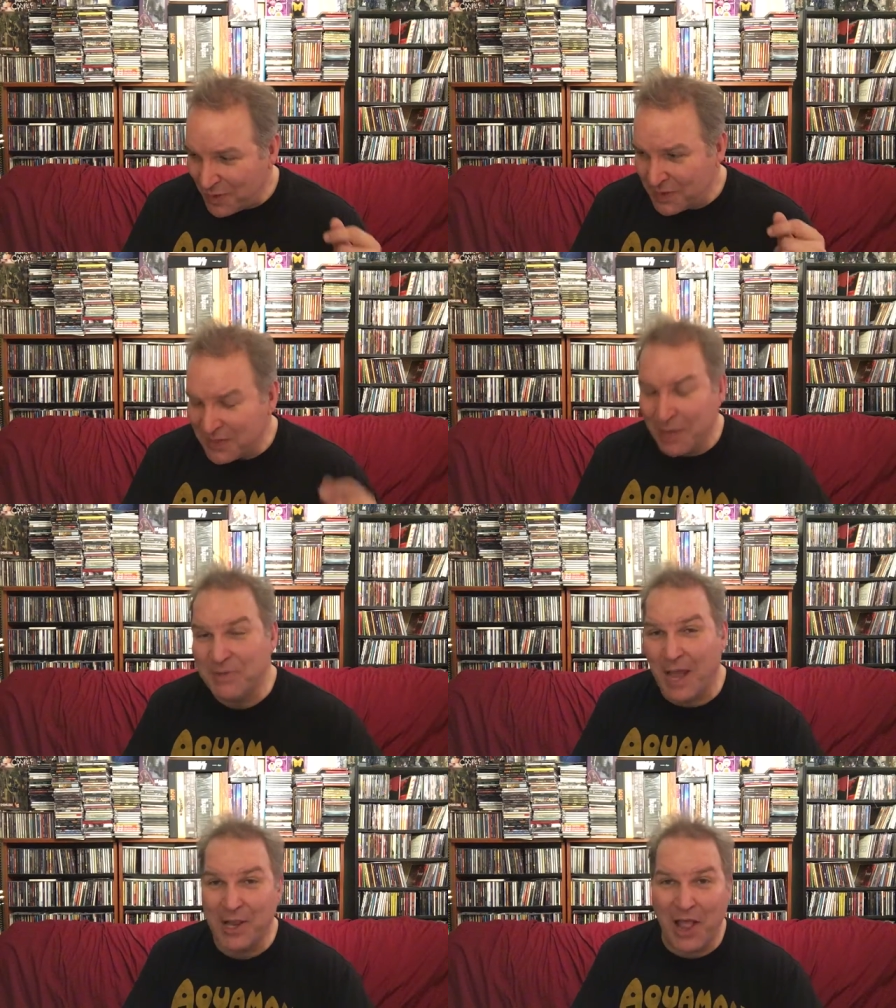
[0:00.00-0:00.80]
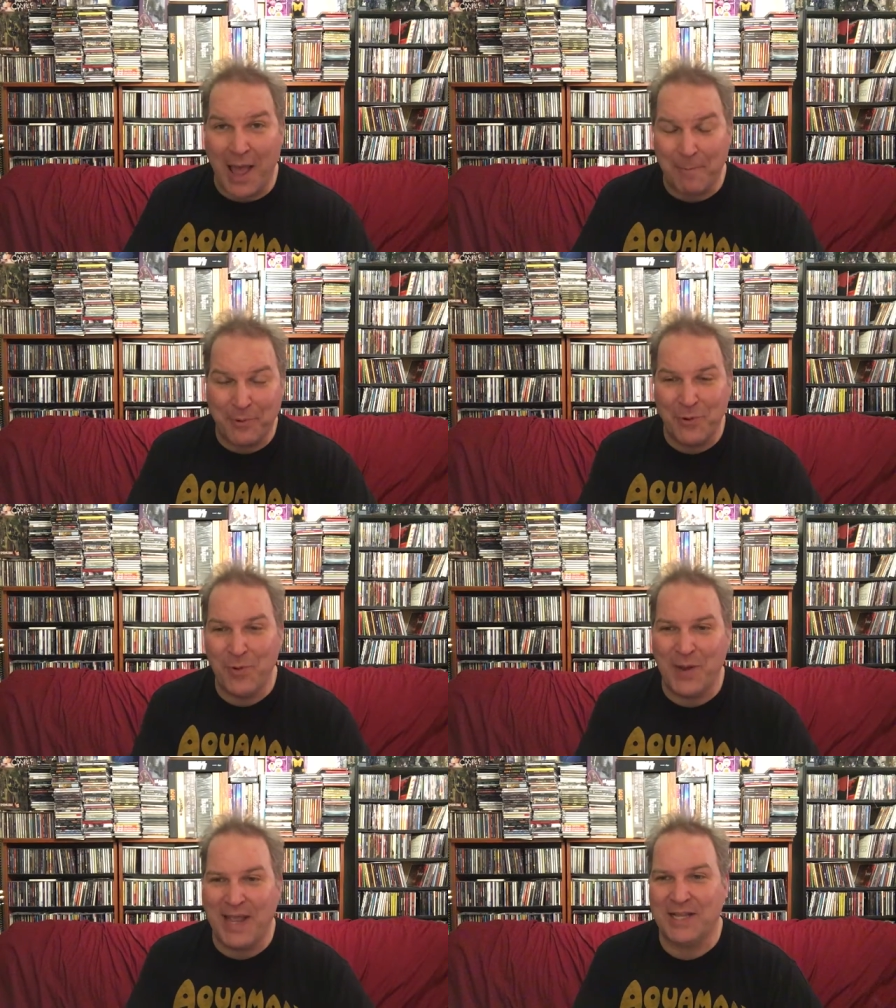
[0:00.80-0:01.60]
Slim Dunlap,
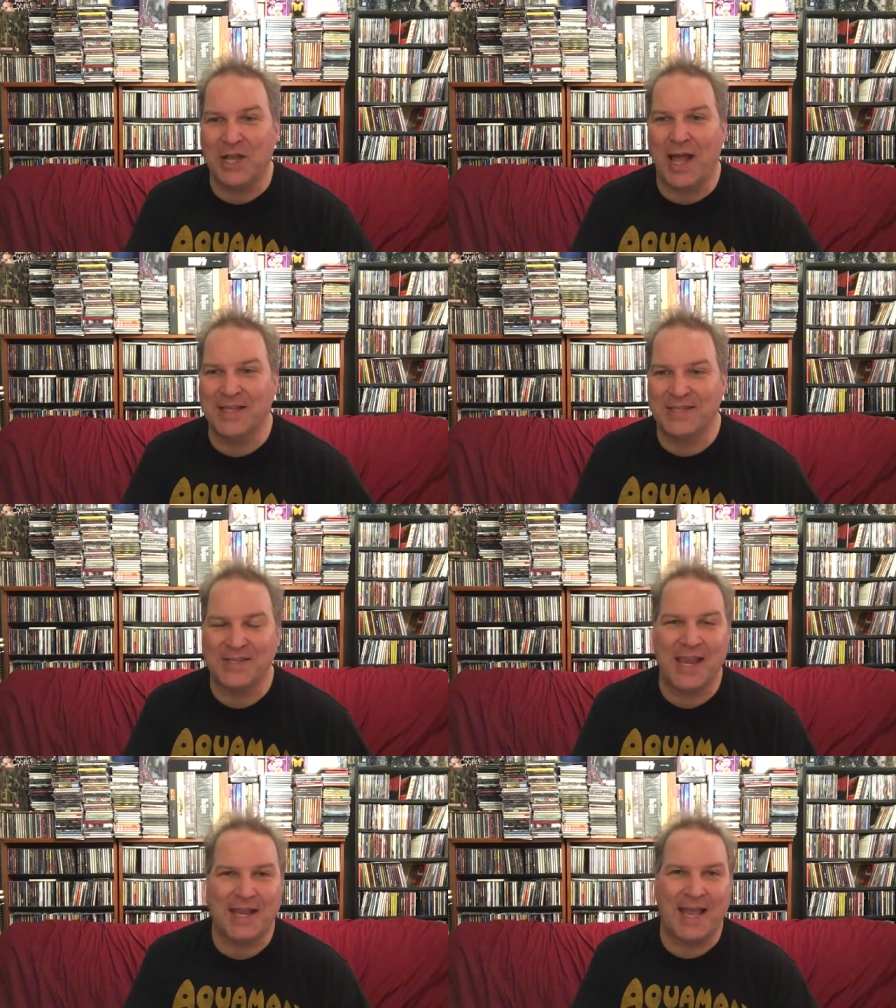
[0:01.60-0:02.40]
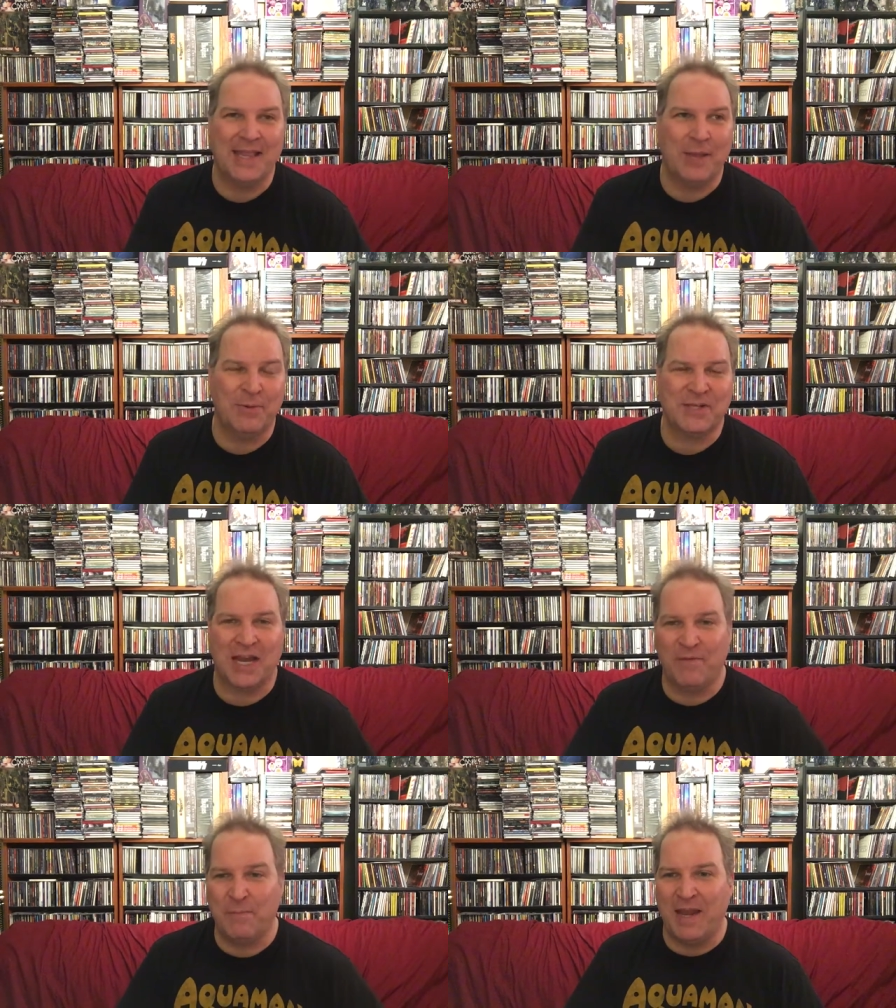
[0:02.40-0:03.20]
who had gotten sick, and it was
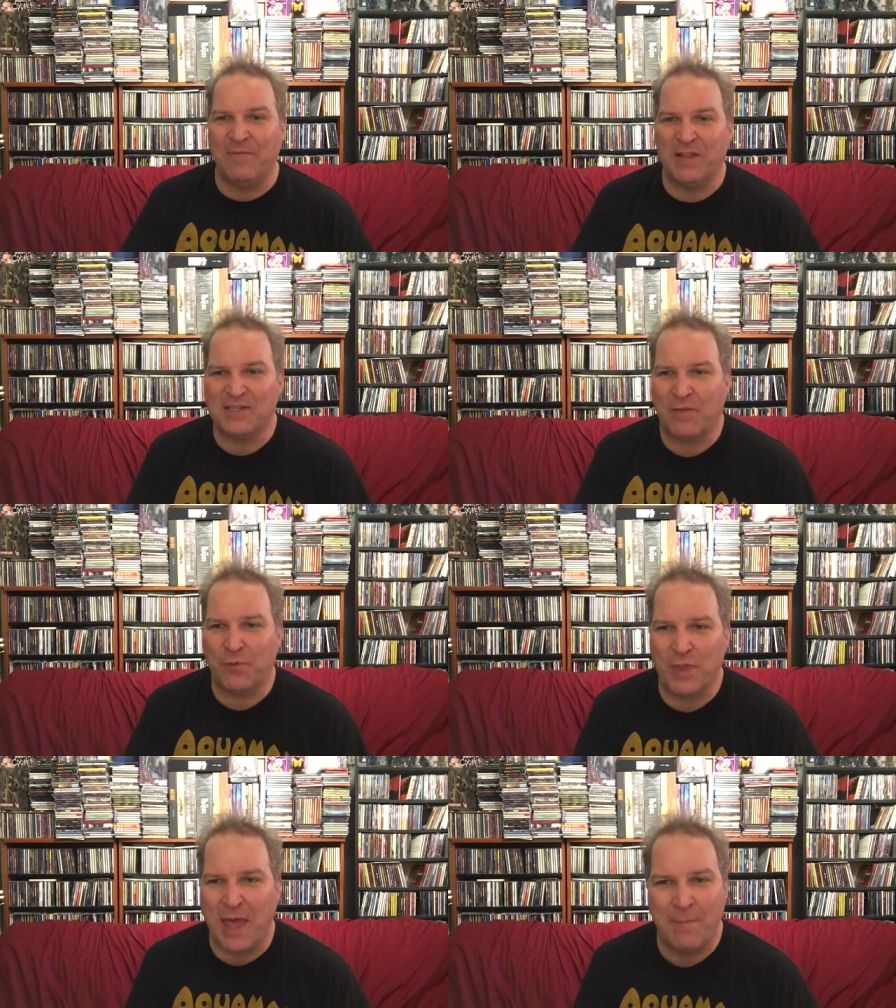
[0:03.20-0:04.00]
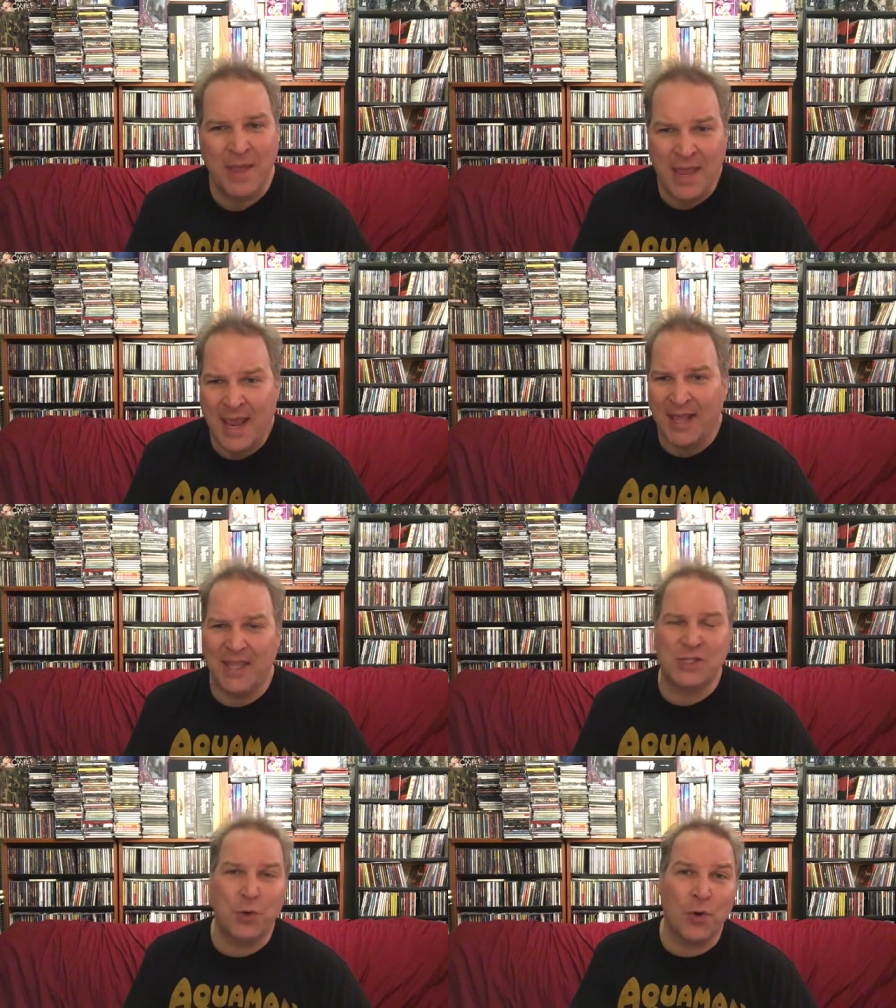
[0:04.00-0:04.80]
kind of a benefit stuff for them. And
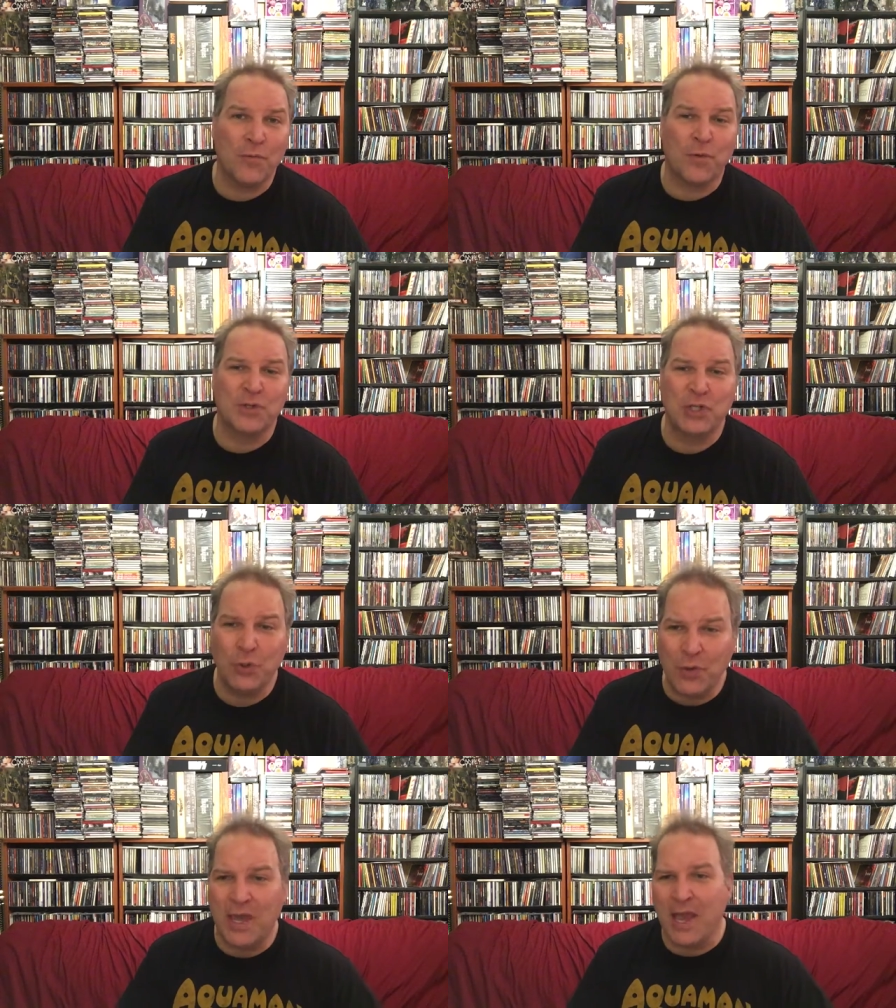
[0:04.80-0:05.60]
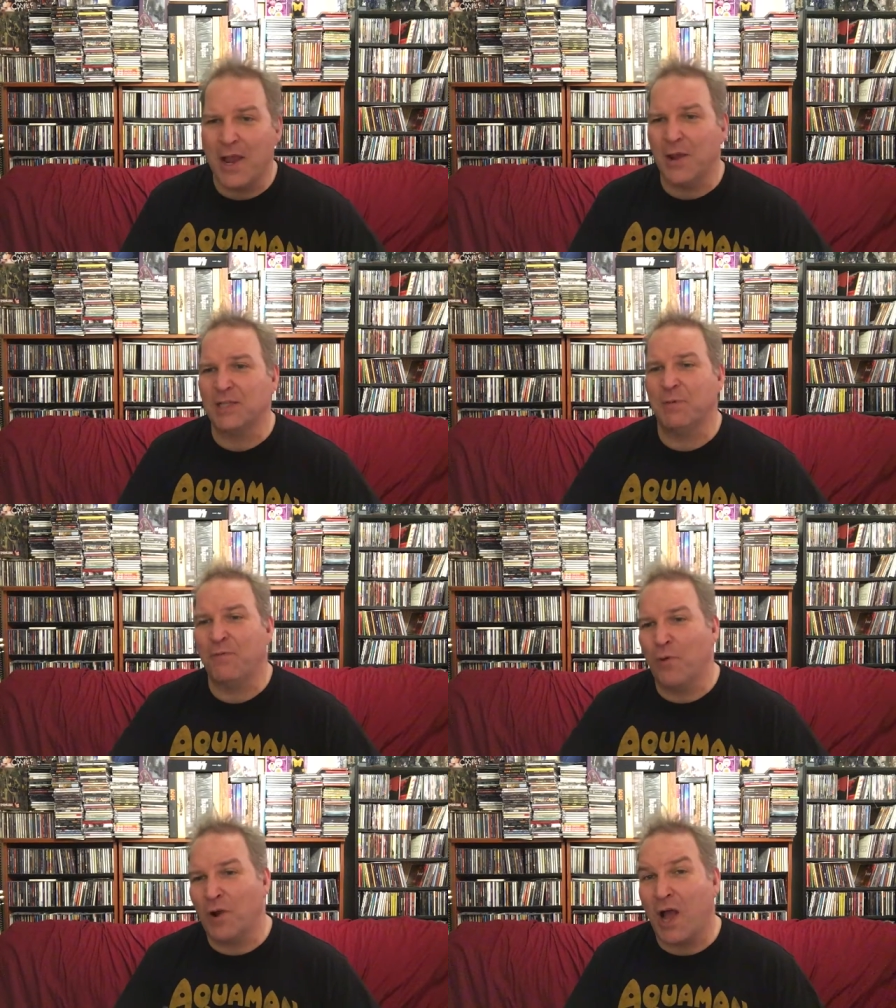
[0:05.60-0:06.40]
they toured for two years
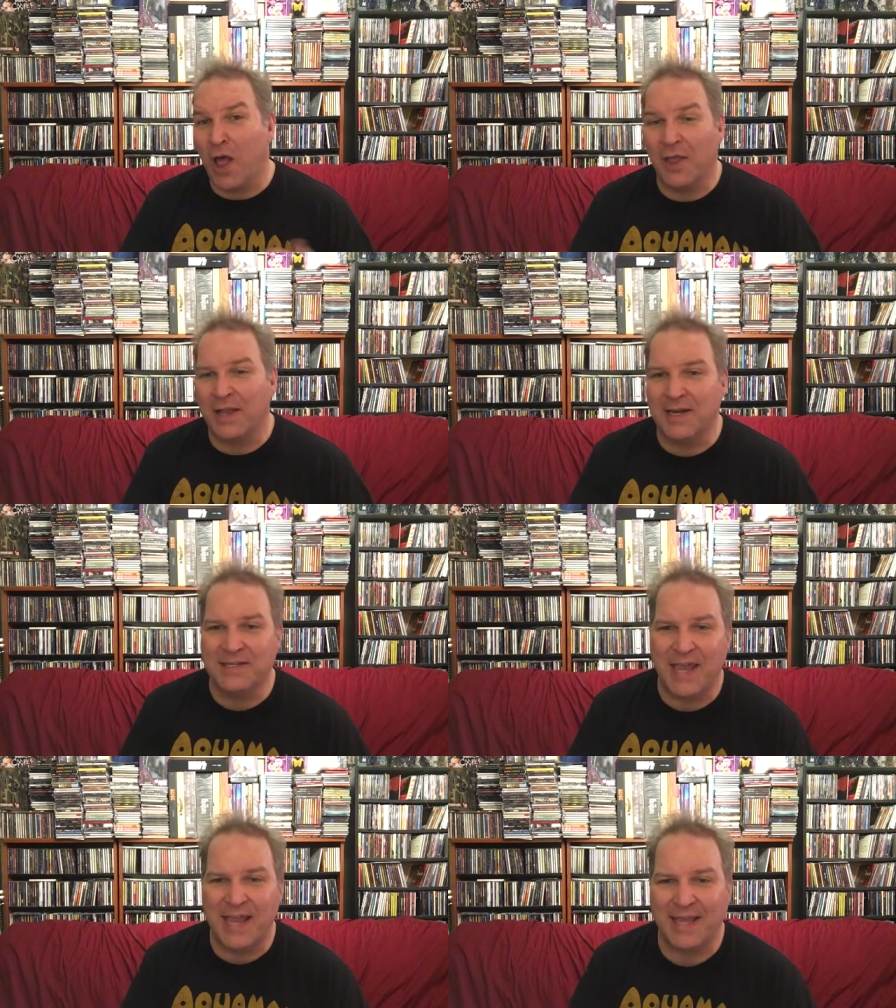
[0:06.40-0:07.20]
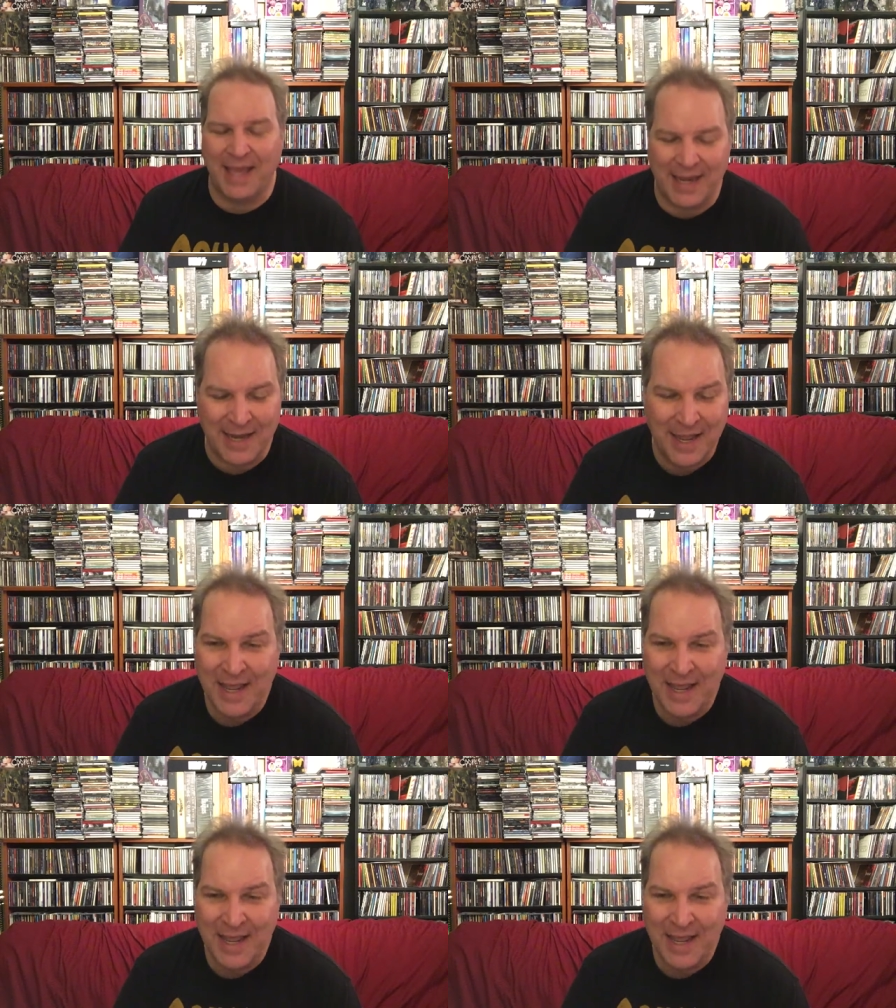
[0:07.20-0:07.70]
before calling it a day again.